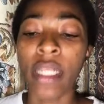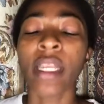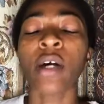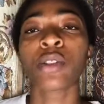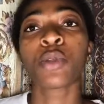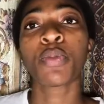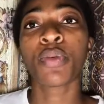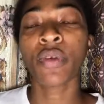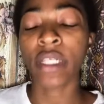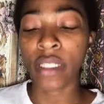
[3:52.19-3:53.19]
Now to
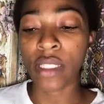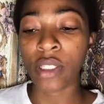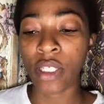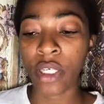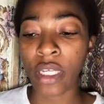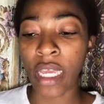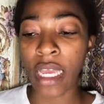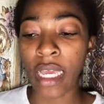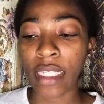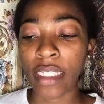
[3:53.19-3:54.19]
Prince, on the other
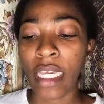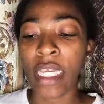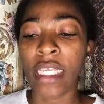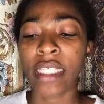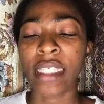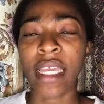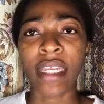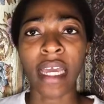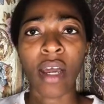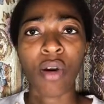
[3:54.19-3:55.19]
hand, he said
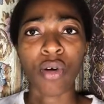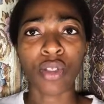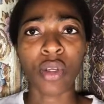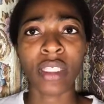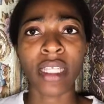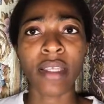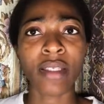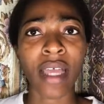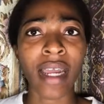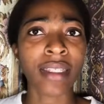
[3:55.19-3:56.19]
that Ozo started
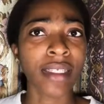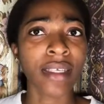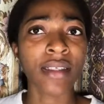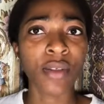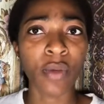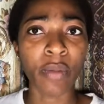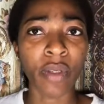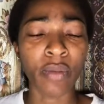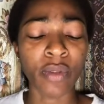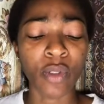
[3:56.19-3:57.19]
to act a certain
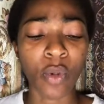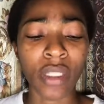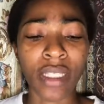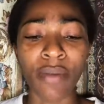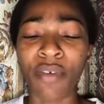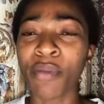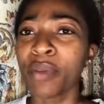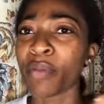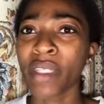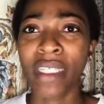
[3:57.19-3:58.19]
way towards him from
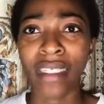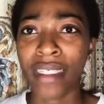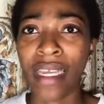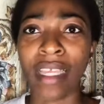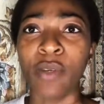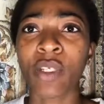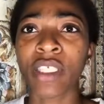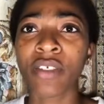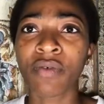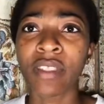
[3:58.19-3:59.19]
the beginning, like he
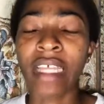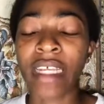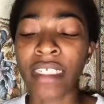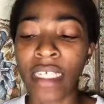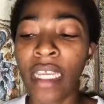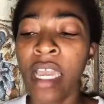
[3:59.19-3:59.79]
wasn't even that day